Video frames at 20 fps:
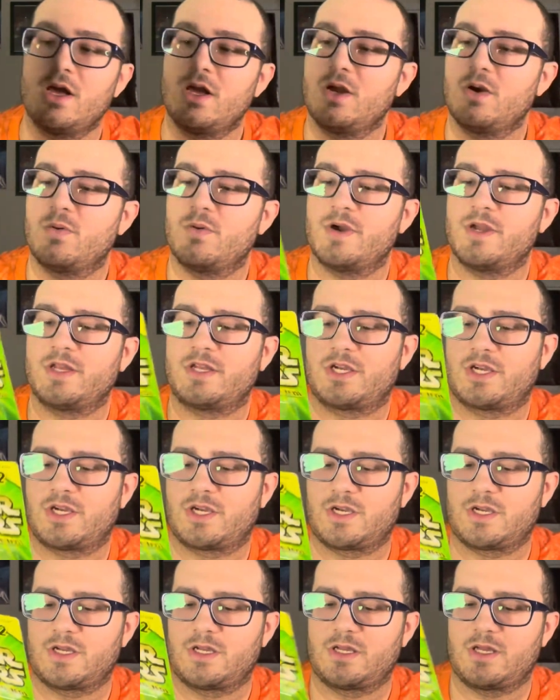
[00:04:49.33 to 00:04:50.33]
which,
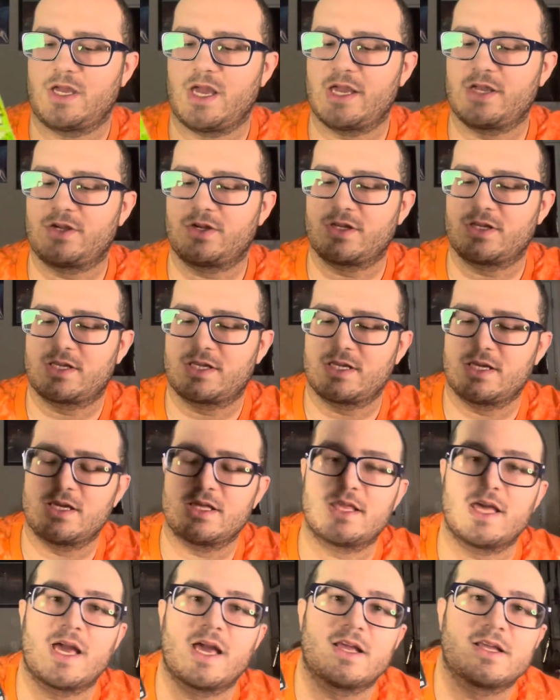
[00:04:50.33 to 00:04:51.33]
as you can see,
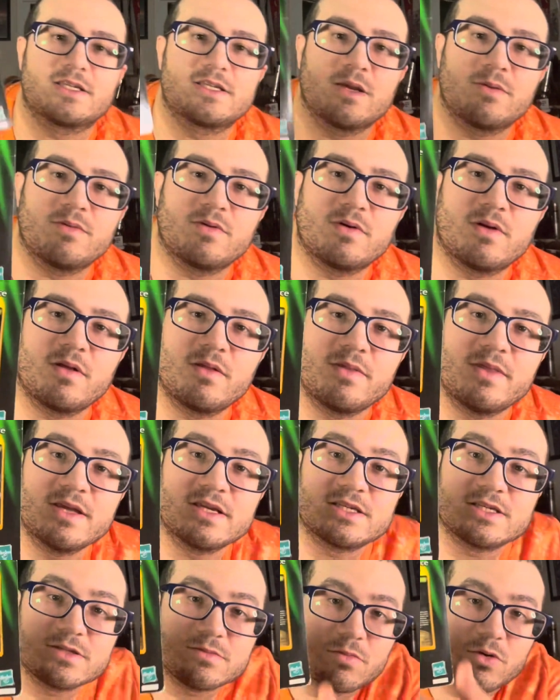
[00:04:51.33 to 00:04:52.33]
that this
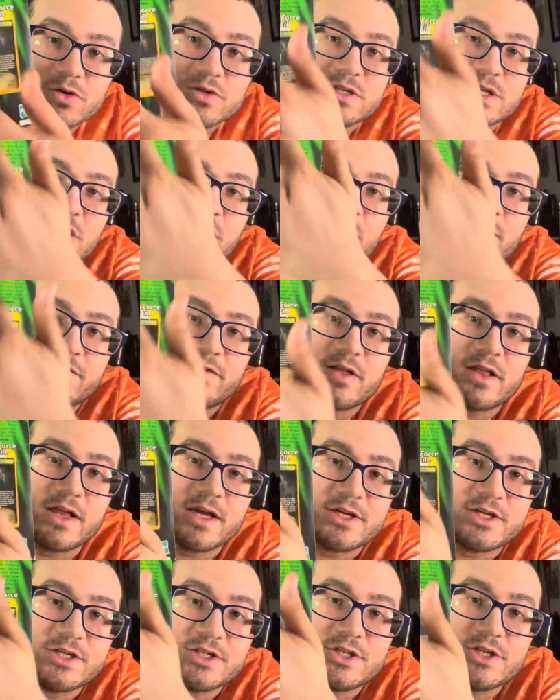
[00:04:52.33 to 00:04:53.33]
is mostly all of
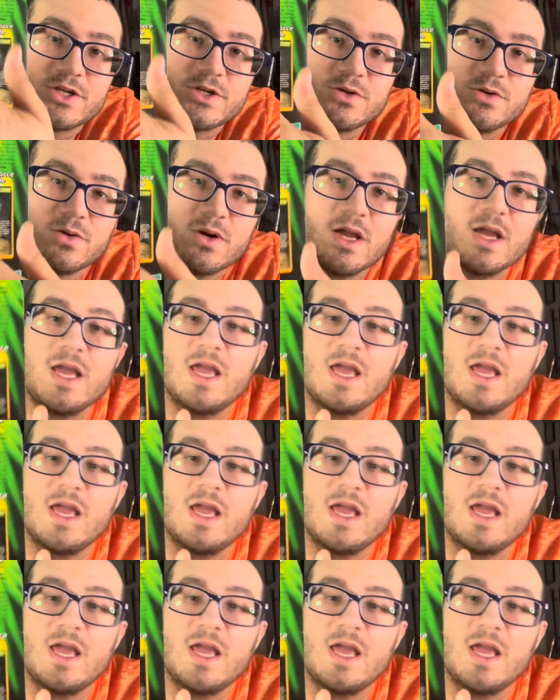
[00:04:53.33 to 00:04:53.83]
collection 2,